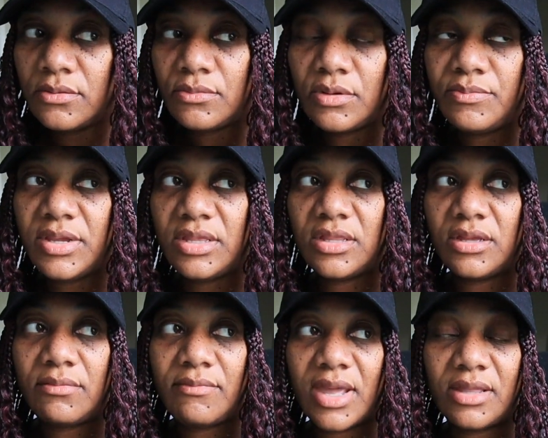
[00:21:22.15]
will be
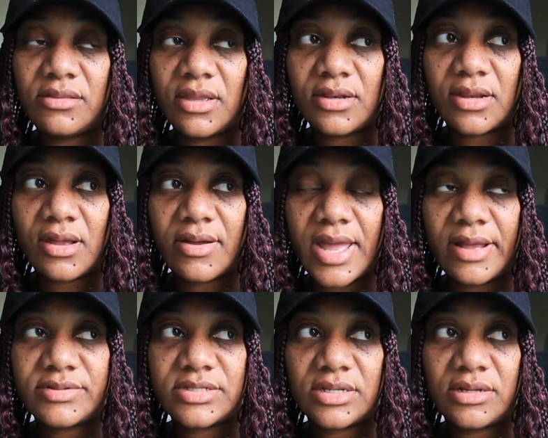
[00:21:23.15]
the main thing that I'll
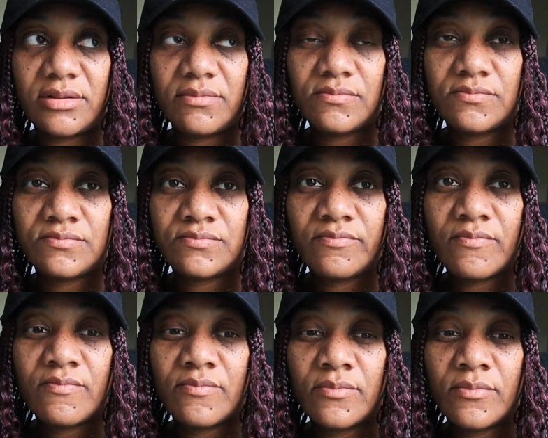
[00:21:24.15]
have to
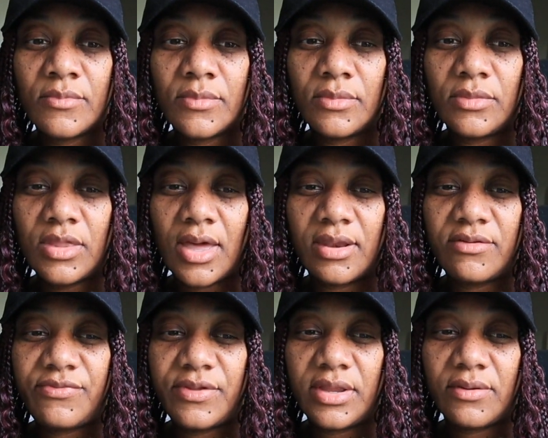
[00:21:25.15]
kind of
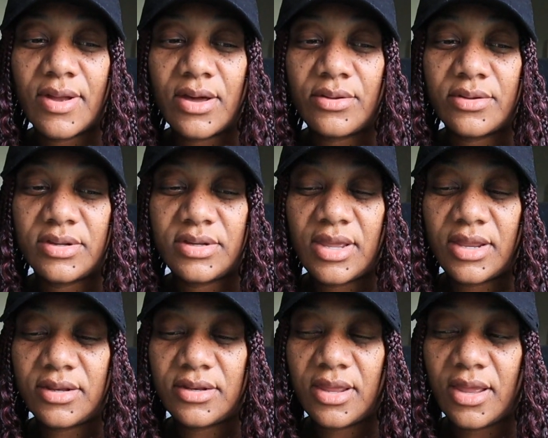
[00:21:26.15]
figure out on the
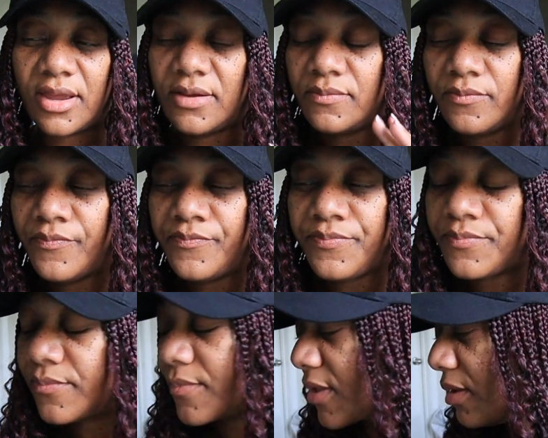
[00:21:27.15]
day-to-day.
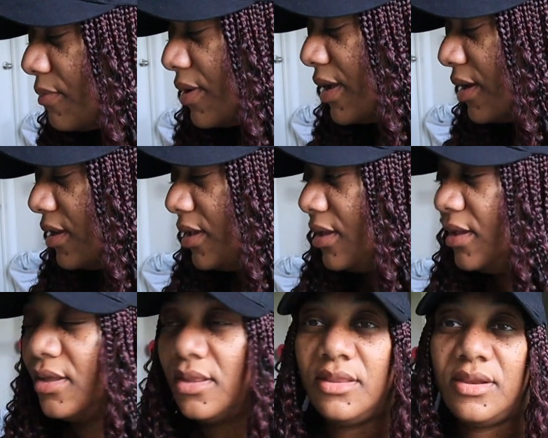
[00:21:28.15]
But,
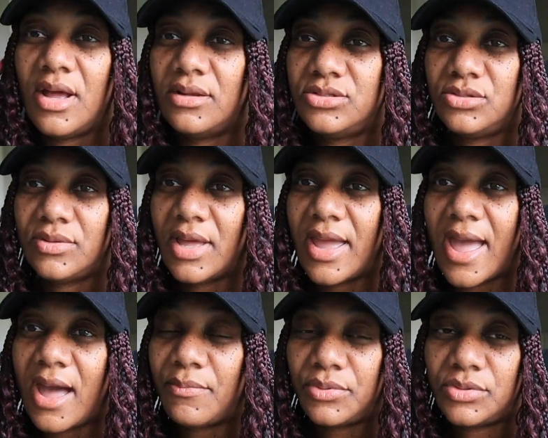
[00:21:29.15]
and I'll do like
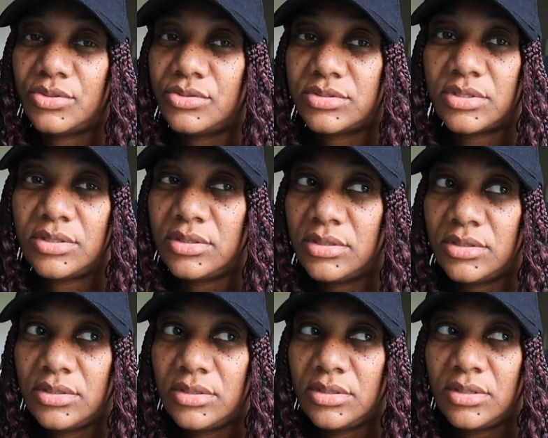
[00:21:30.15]
apples
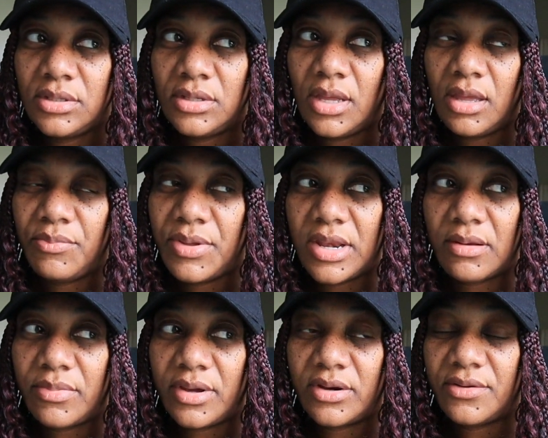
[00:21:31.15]
and peanut
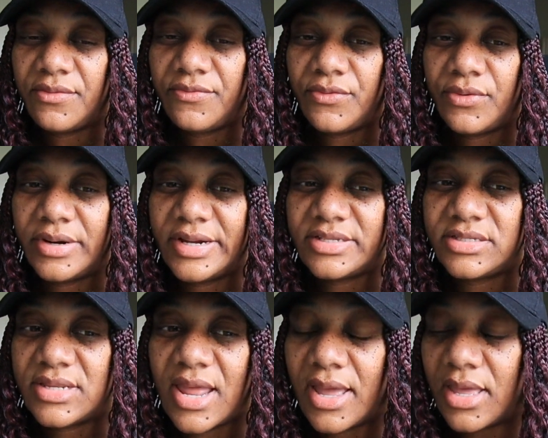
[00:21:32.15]
butter for a
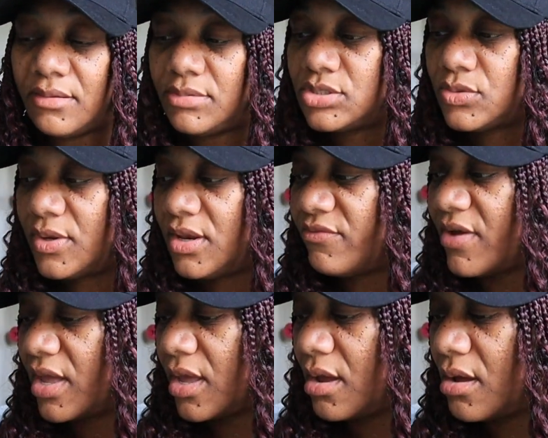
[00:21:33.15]
snack in between if I
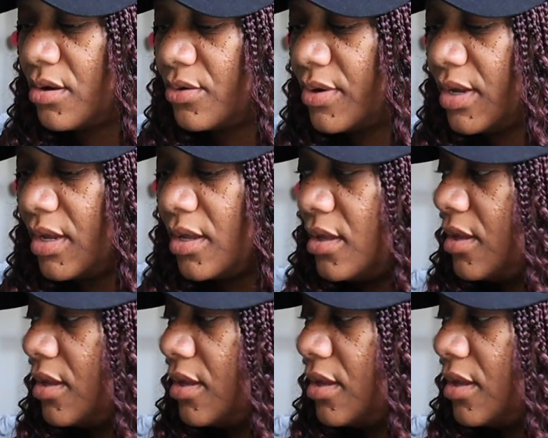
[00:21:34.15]
get hungry.